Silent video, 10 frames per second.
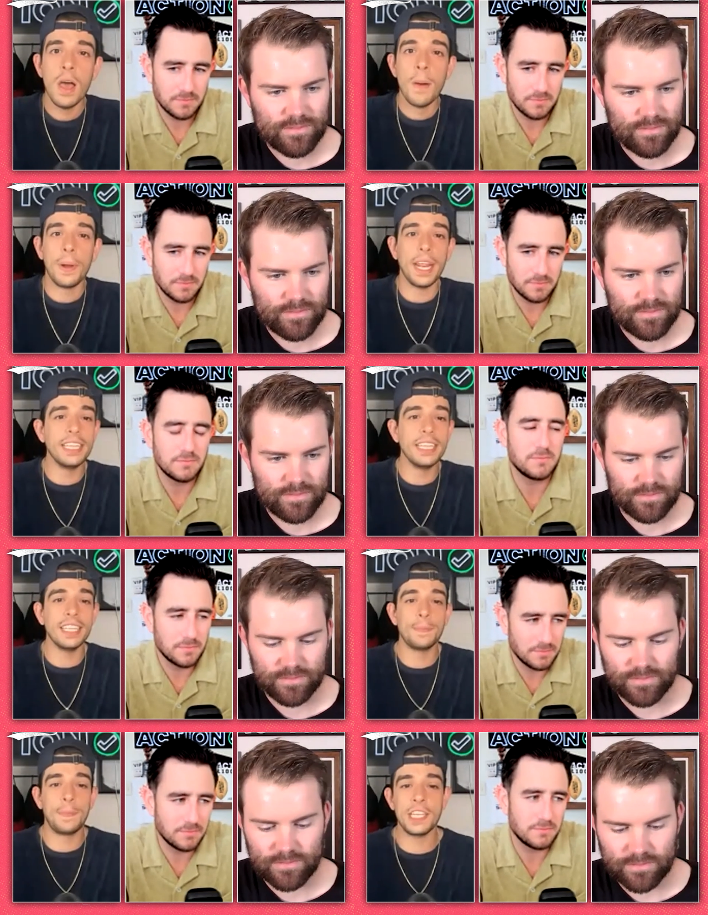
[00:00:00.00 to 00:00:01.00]
Speaker 1: But I think that
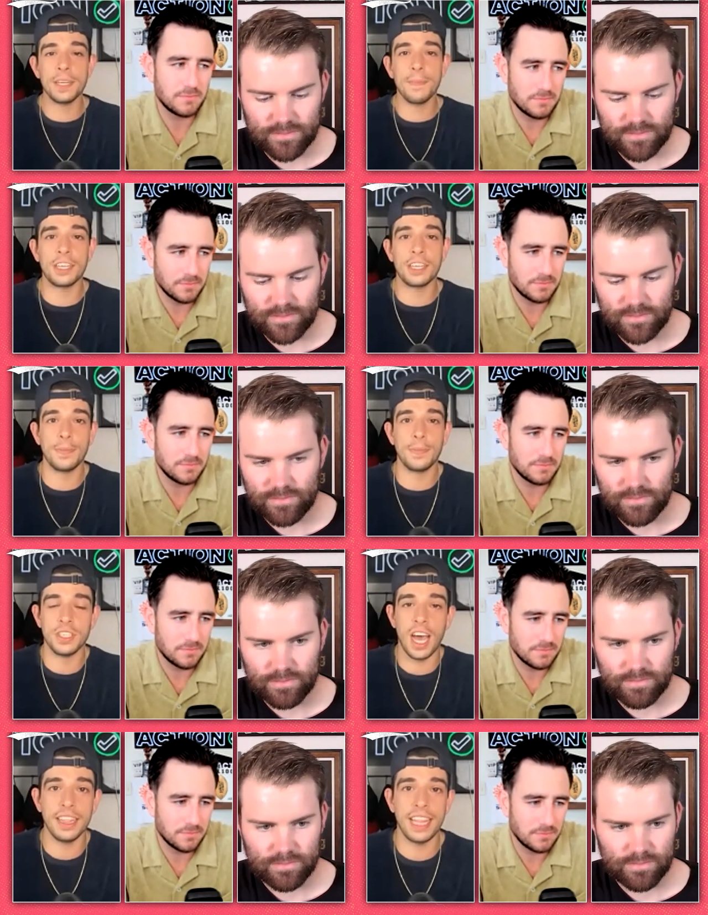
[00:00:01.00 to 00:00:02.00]
this pitching matchup is
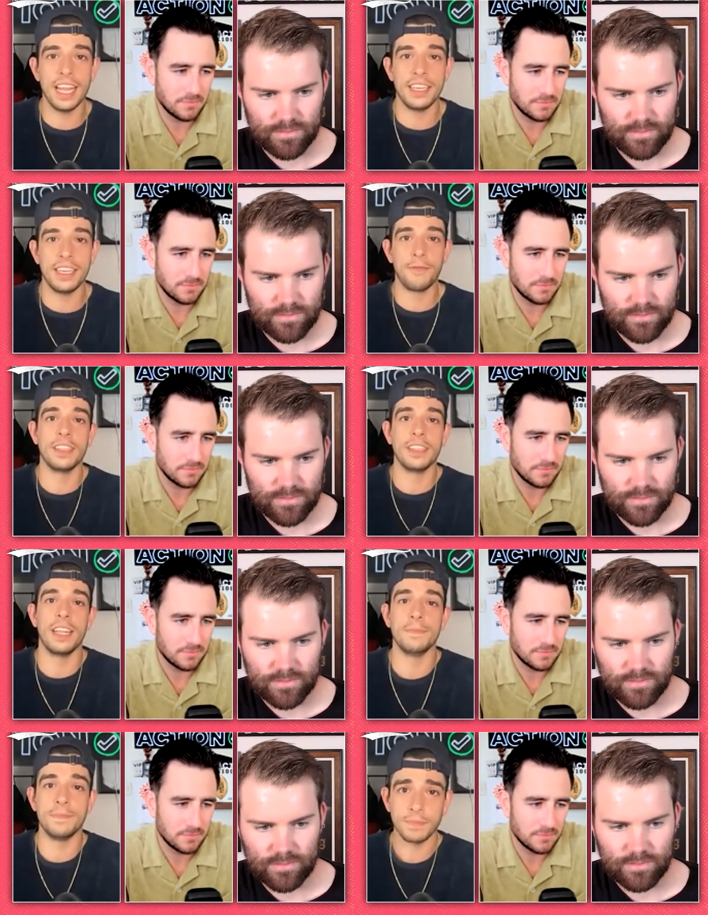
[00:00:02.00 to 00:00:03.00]
not that different
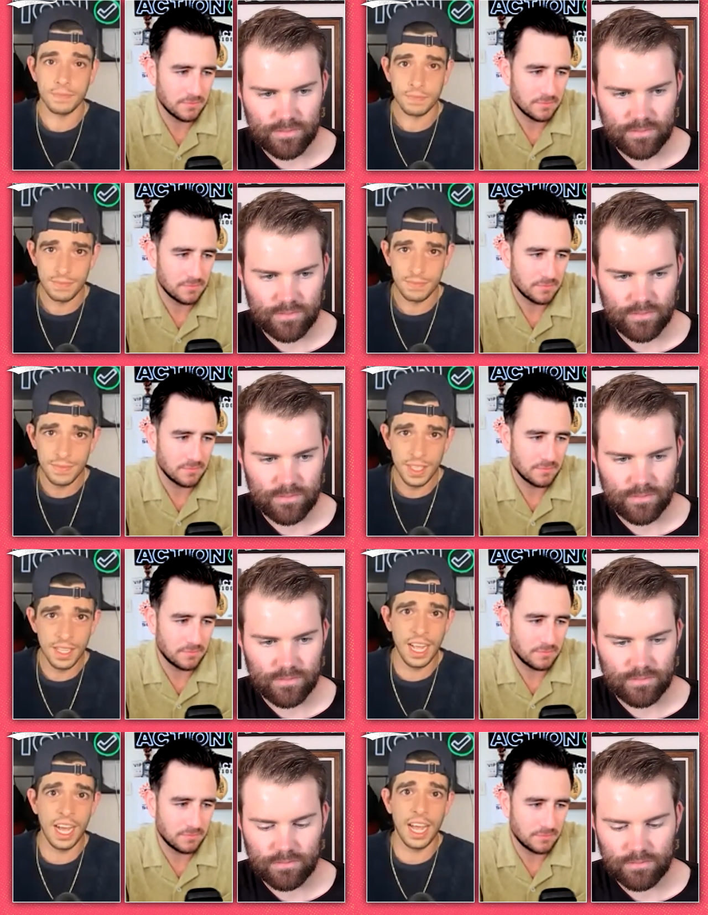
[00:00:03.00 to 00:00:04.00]
than
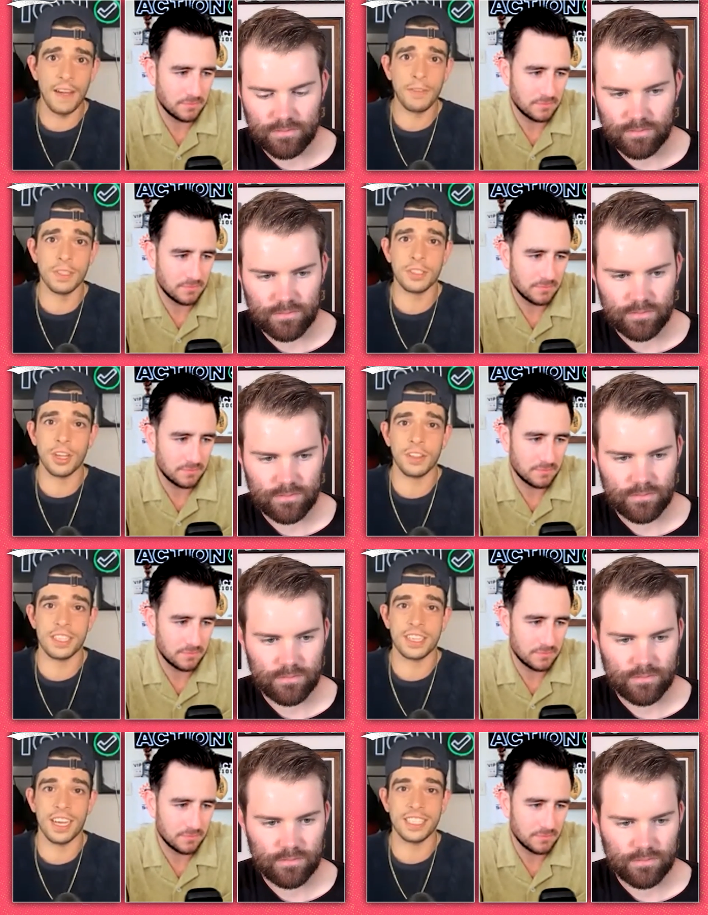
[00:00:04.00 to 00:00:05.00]
Uh, everyone's t-
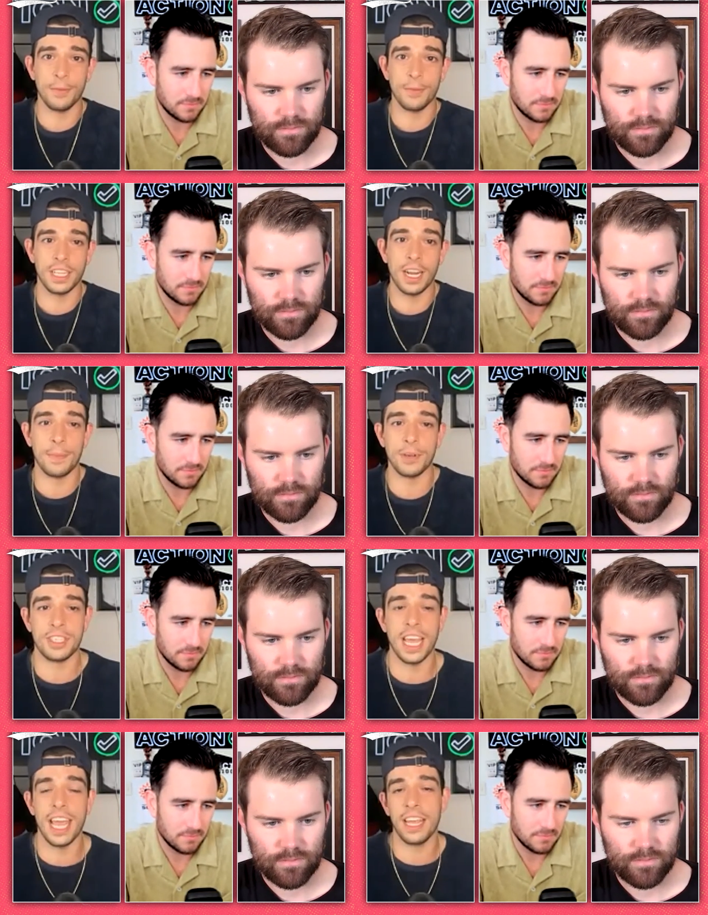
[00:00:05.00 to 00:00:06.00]
discussing and what the numbers
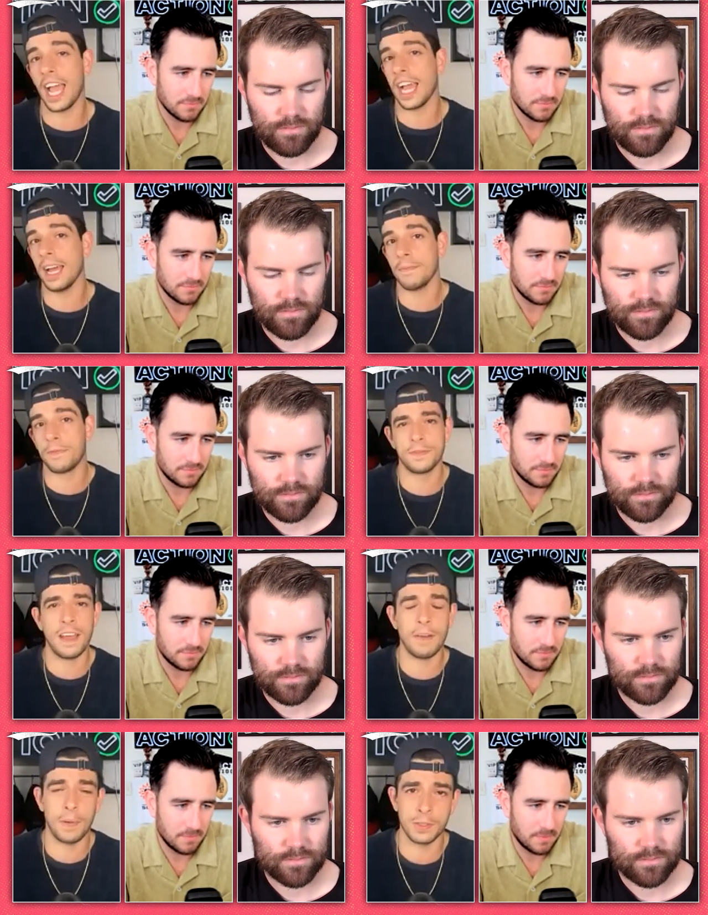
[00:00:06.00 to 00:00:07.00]
say. I got first
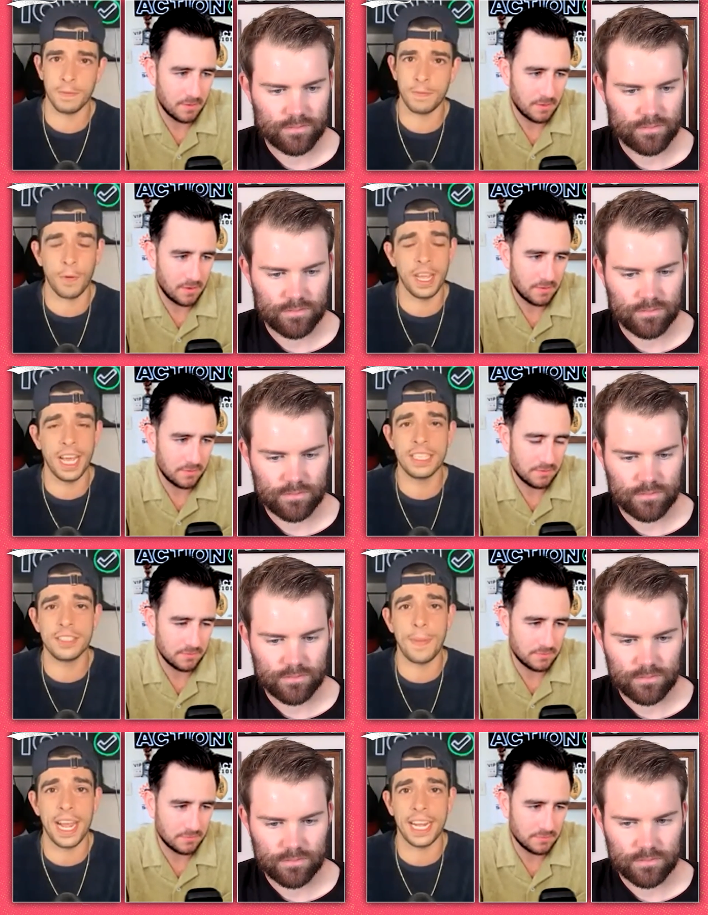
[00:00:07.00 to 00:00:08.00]
five at plus one forty. I'd
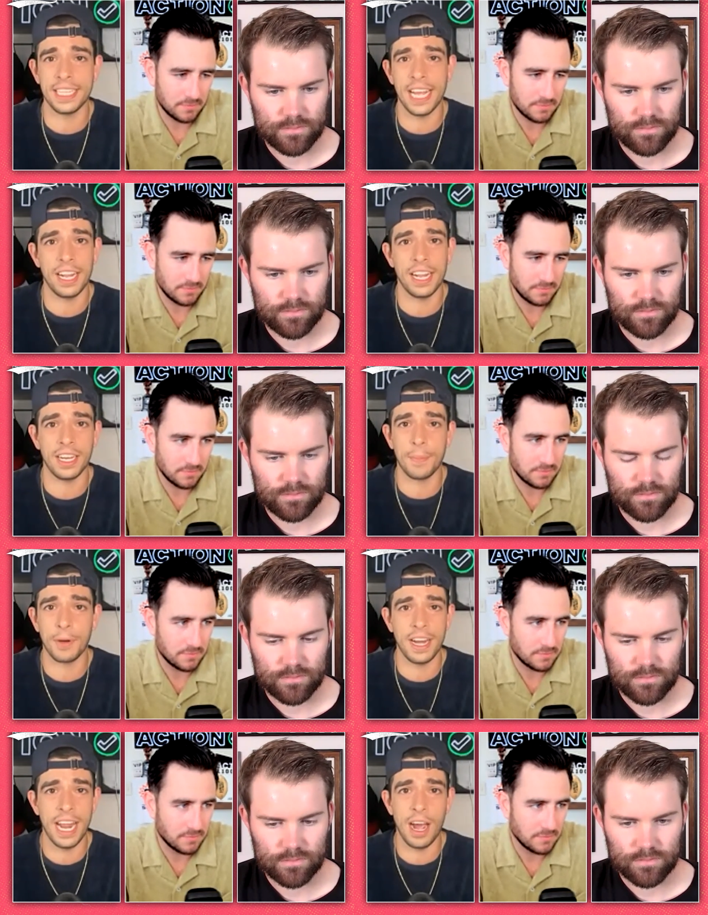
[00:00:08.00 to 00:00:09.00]
still back it down at the number
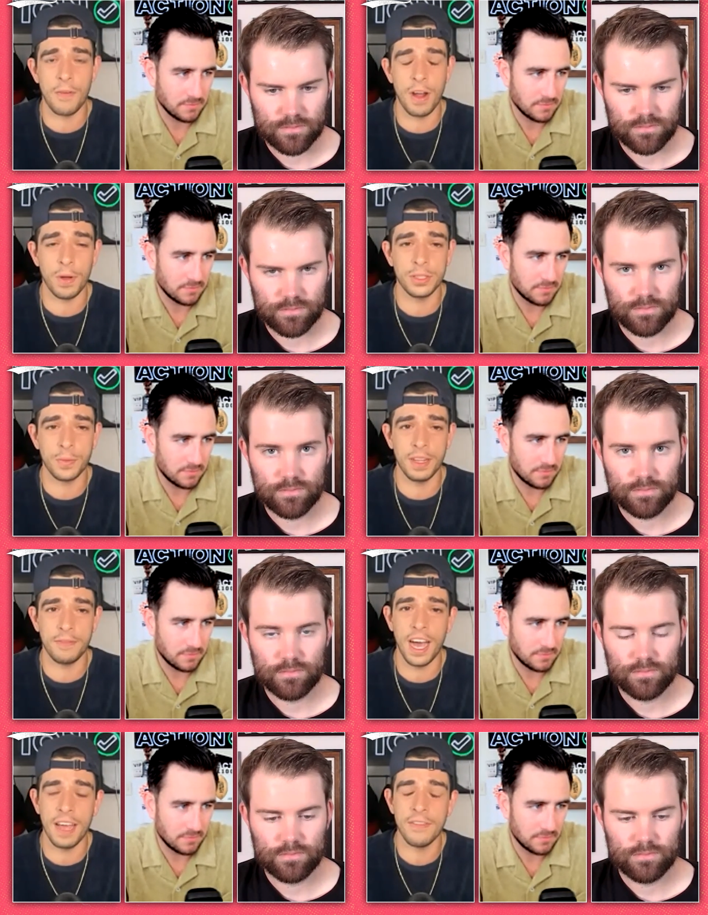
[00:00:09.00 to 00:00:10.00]
right now, around one
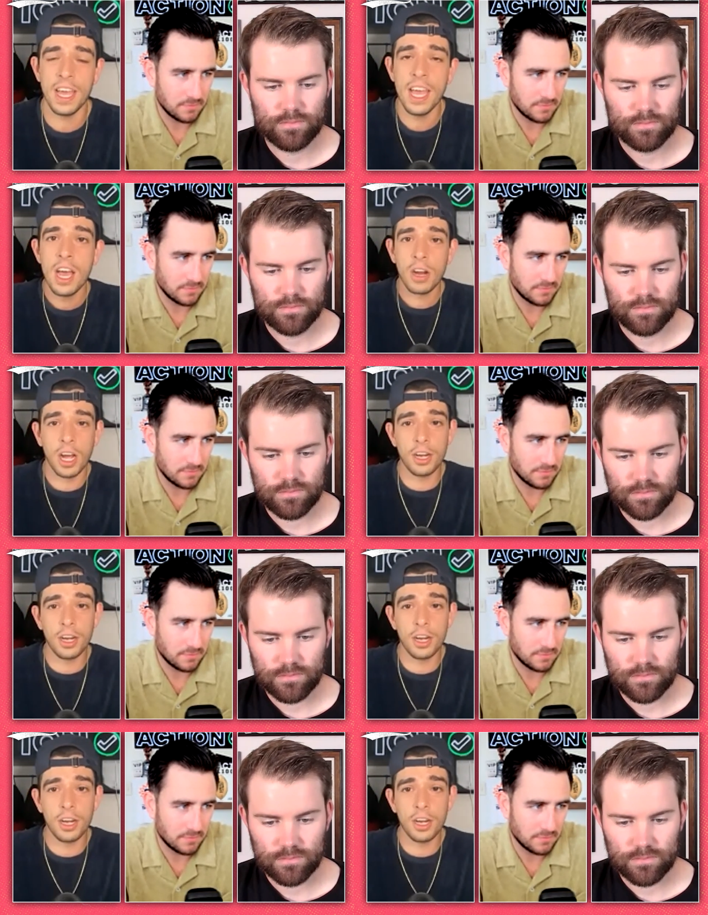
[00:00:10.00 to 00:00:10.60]
twenty-five. Cutter